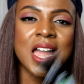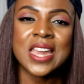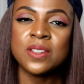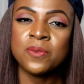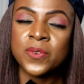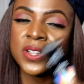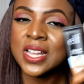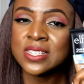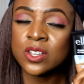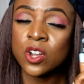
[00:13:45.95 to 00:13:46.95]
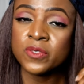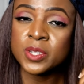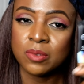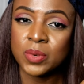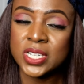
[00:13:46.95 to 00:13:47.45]
I didn't feel as
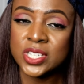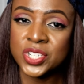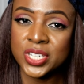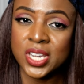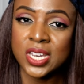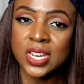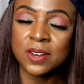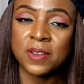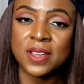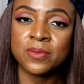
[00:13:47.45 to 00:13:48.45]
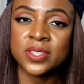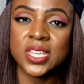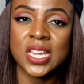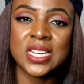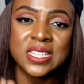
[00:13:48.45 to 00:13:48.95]
uncomfortable with this shade in
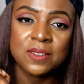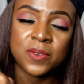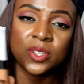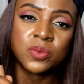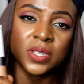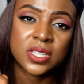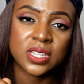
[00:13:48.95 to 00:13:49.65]
540N as I felt with